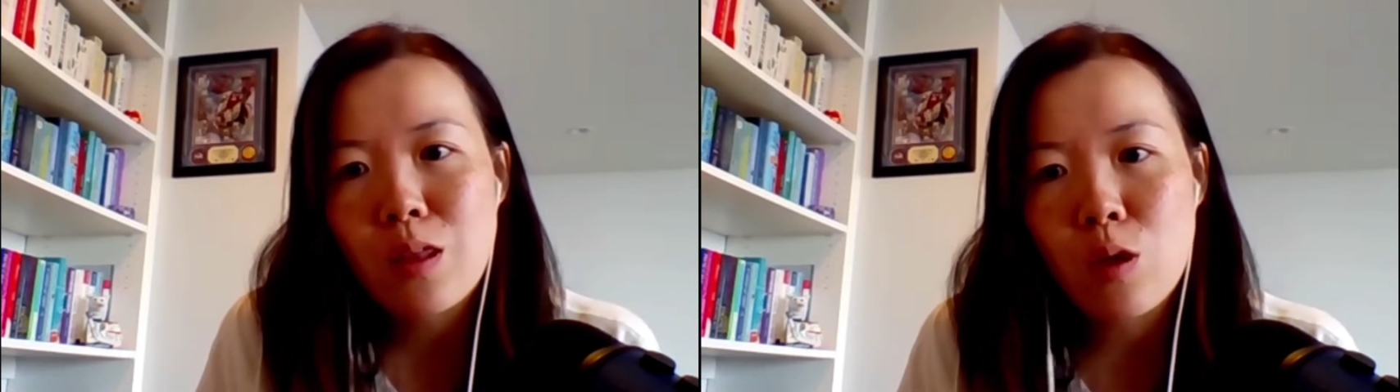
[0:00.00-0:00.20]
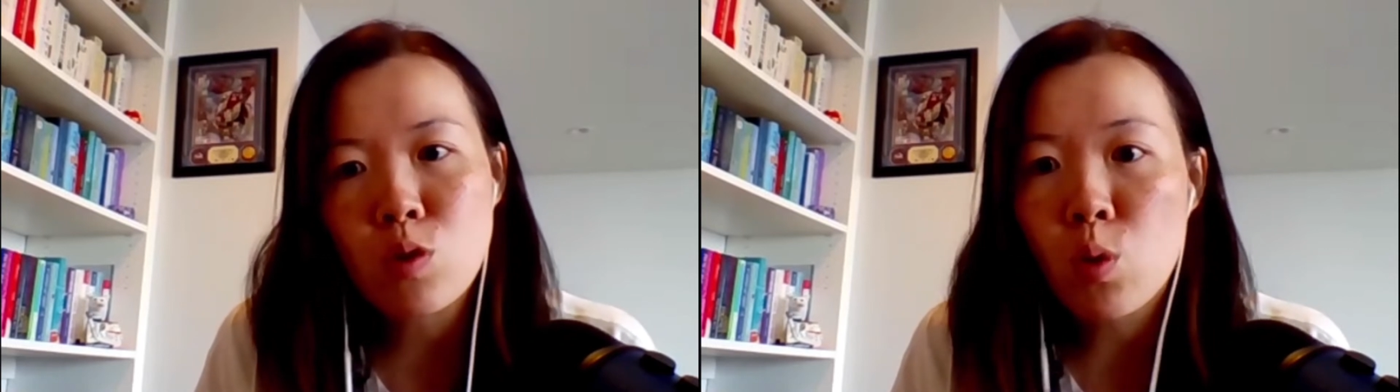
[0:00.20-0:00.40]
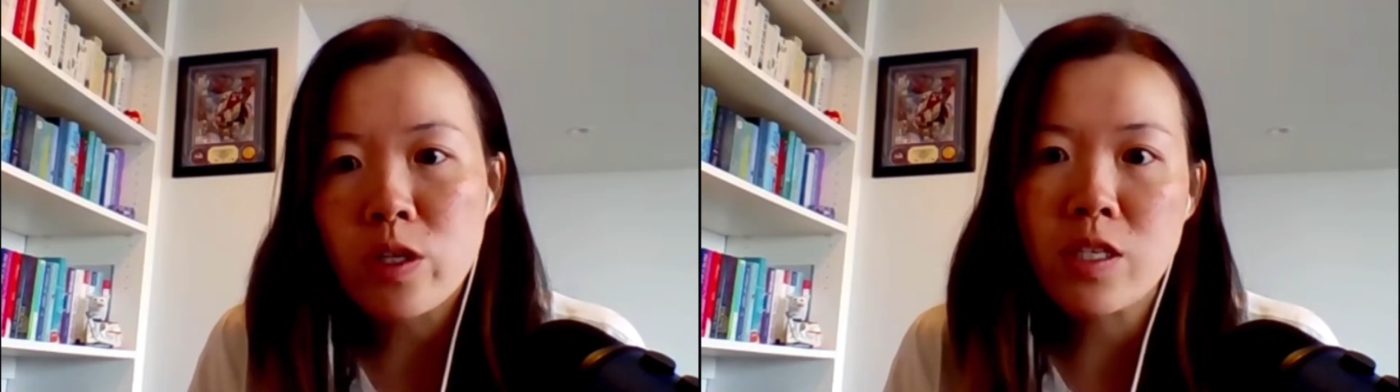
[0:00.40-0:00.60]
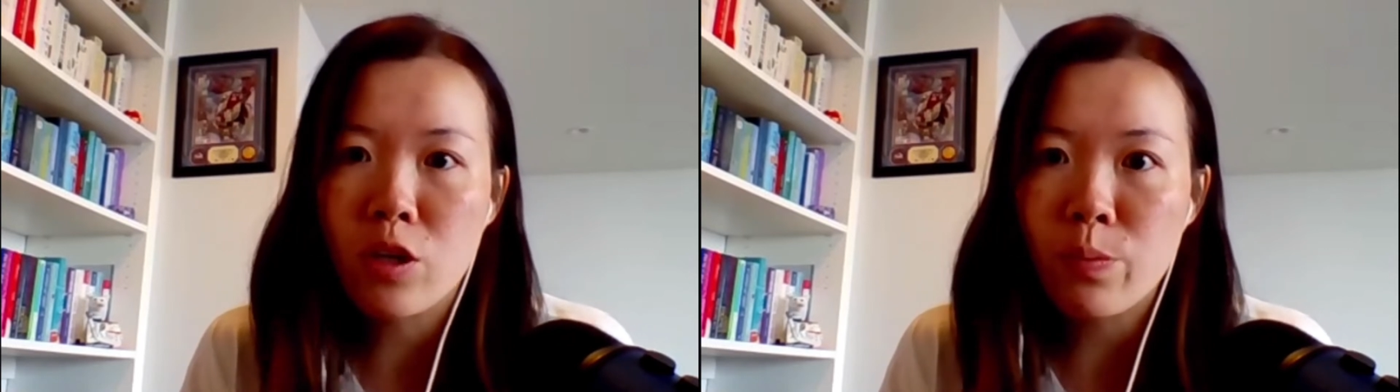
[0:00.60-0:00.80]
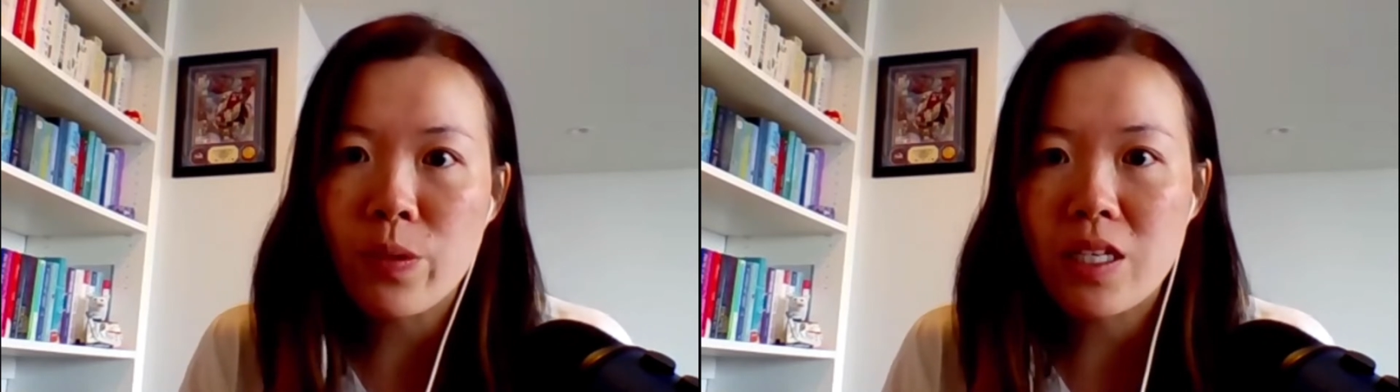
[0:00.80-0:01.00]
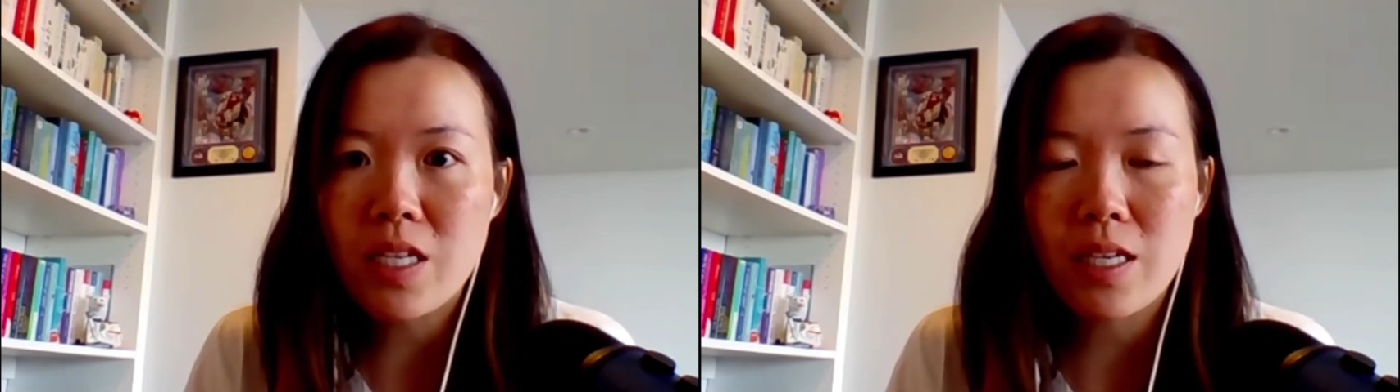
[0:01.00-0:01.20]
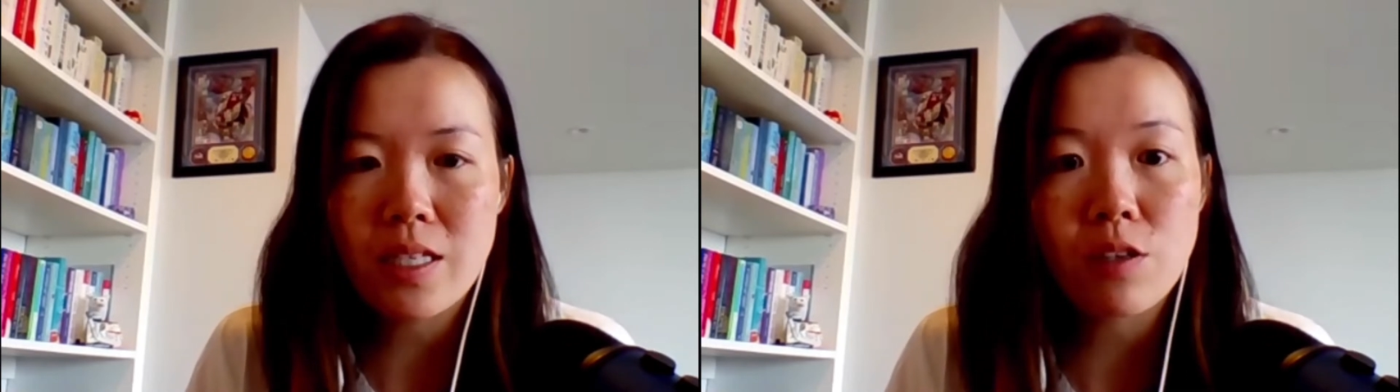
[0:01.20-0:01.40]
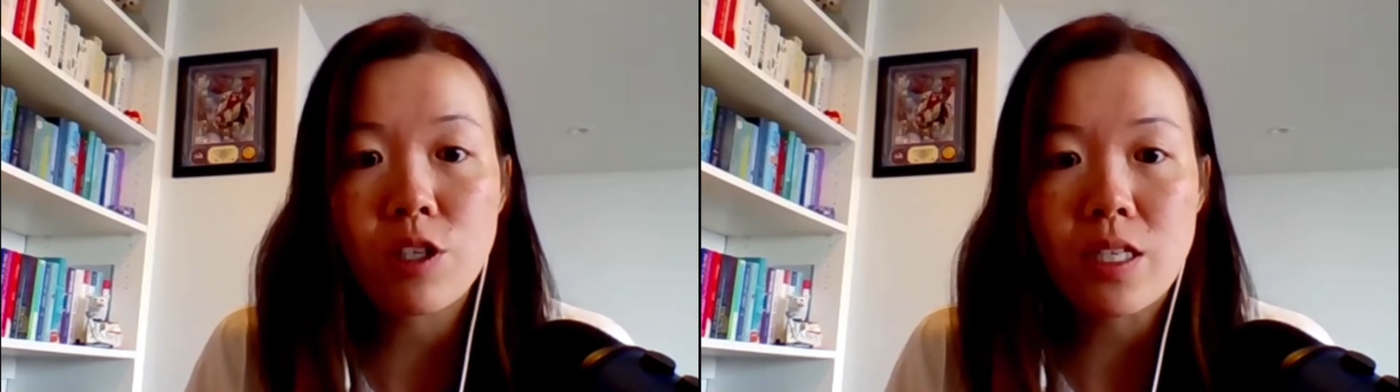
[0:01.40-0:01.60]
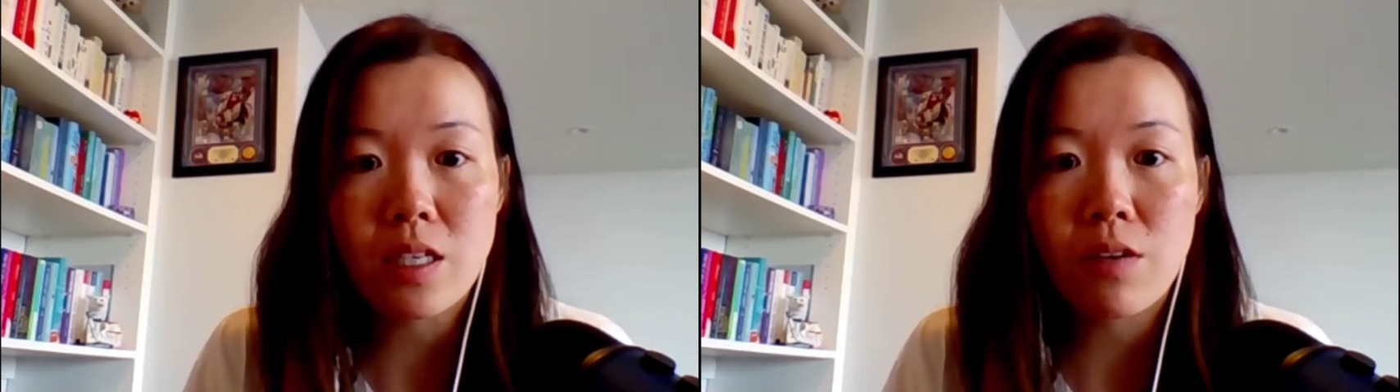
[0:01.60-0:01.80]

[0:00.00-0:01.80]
those courses aren't being taken seriously,